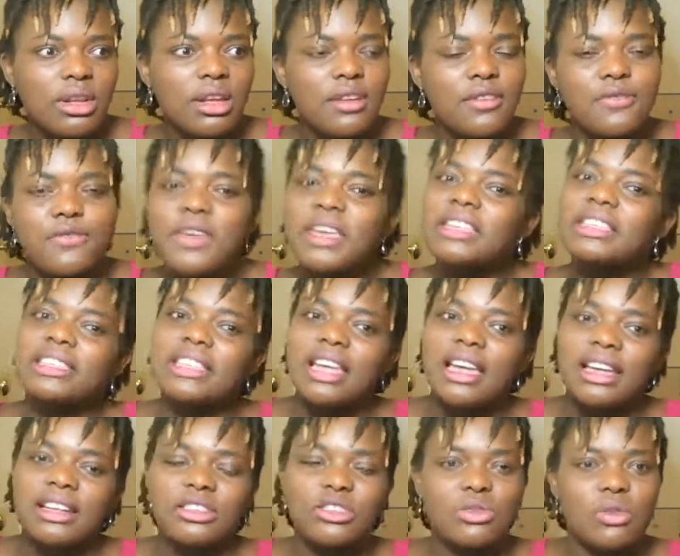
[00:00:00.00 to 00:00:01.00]
fix
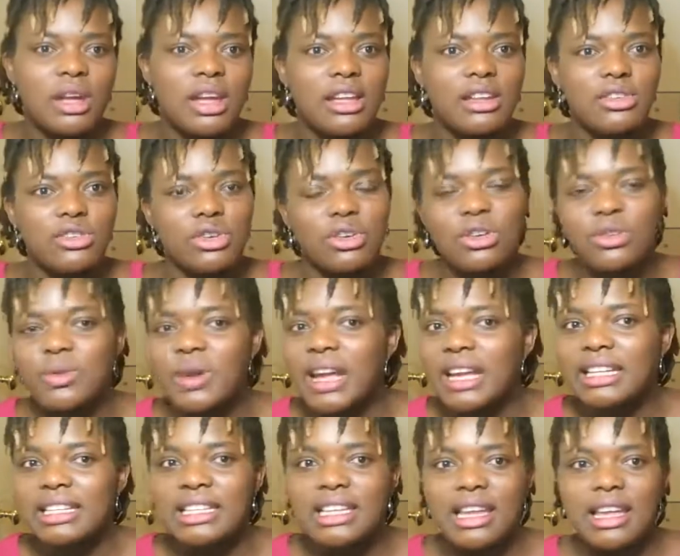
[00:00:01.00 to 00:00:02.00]
it, trying to
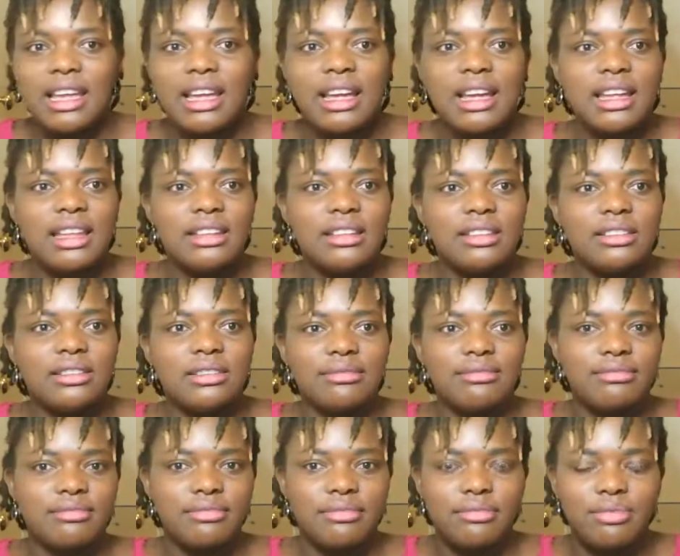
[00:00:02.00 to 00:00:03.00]
correct it, and
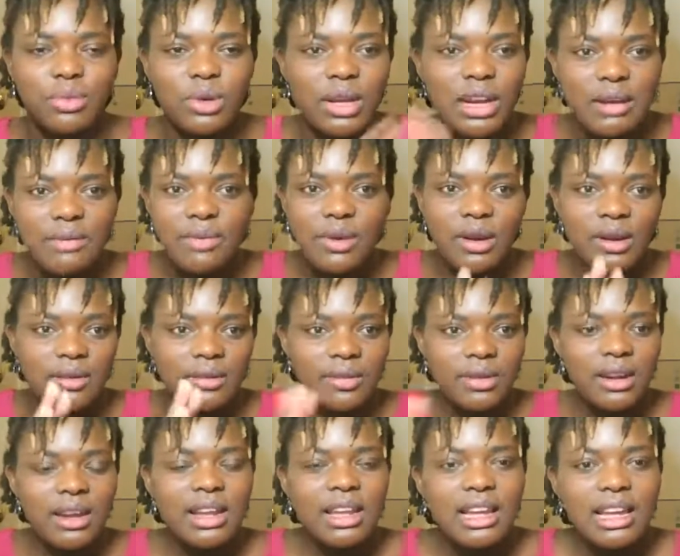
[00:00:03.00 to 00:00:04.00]
whatever
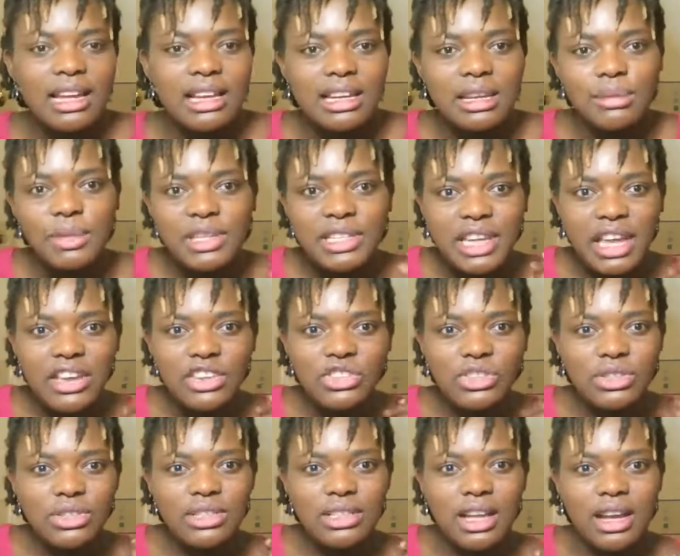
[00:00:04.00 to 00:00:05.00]

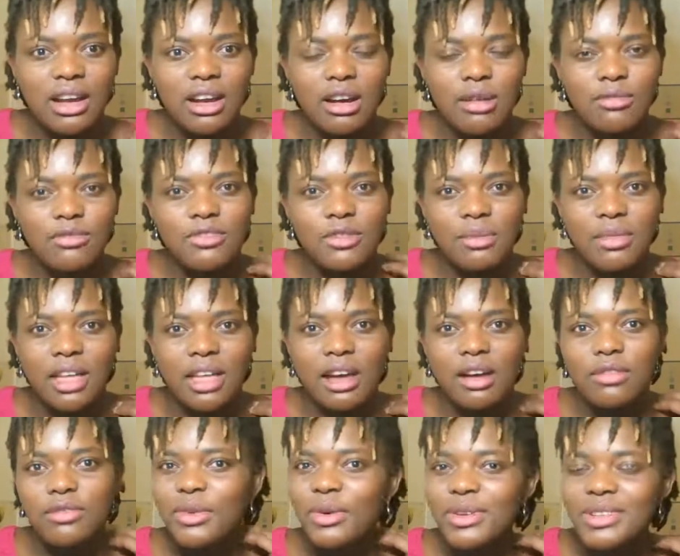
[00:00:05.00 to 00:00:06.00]
limitations that come from that.
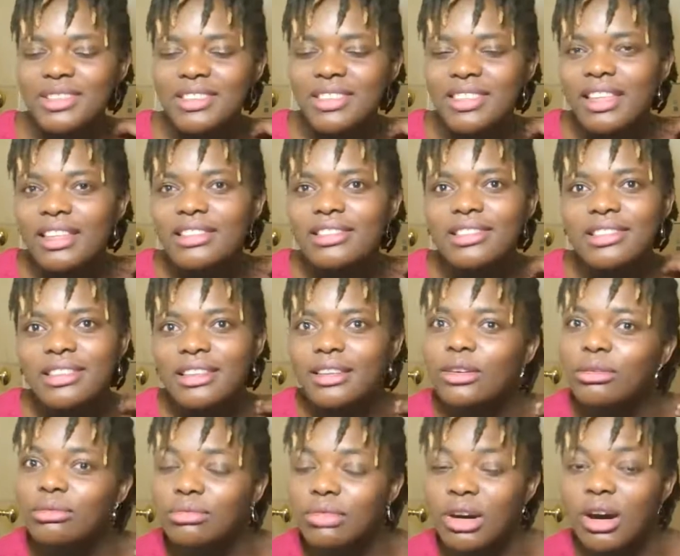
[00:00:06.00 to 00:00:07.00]
Of course, things
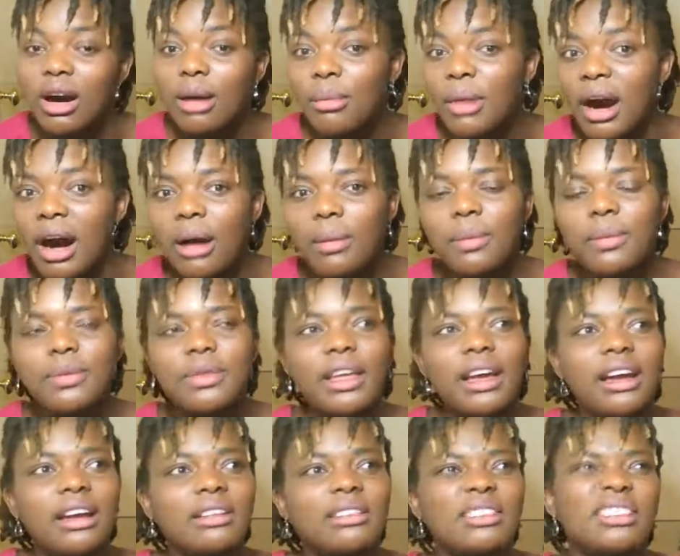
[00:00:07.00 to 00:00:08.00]
still come up
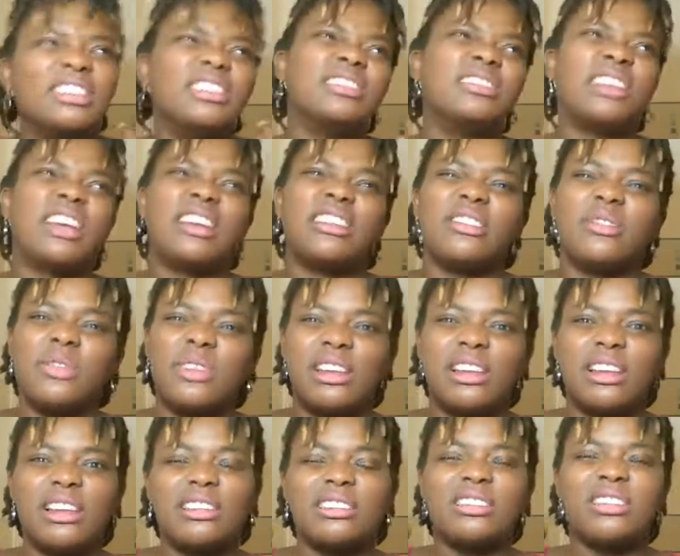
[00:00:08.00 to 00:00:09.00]
that that you
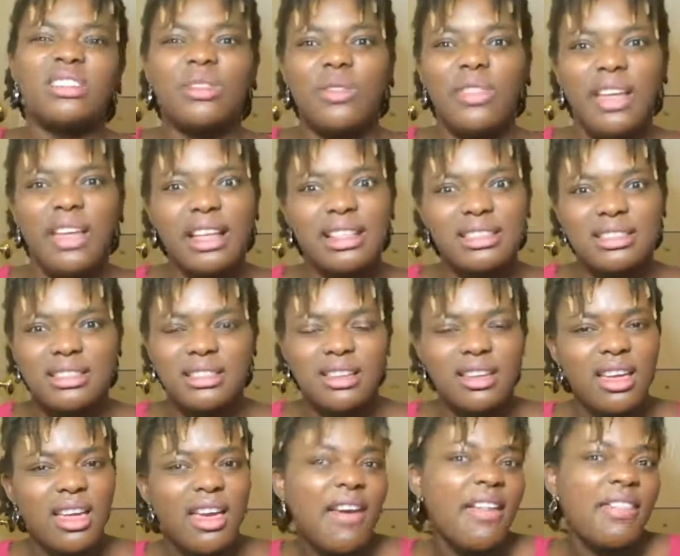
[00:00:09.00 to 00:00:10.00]
realize, oh, that's
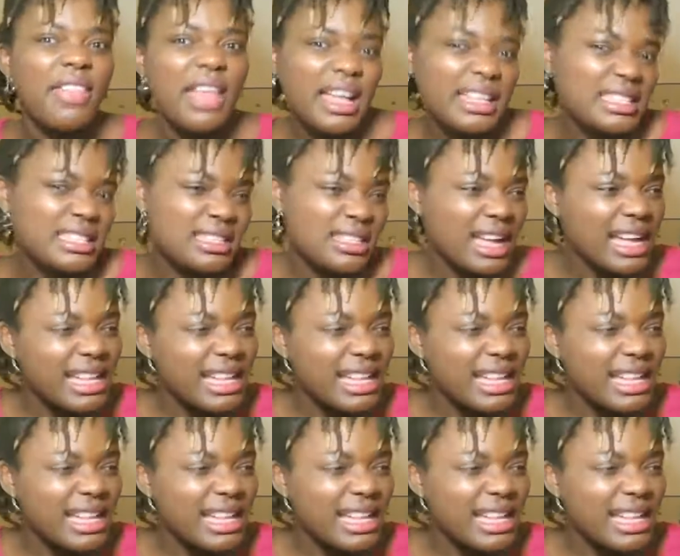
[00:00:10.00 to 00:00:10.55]
that's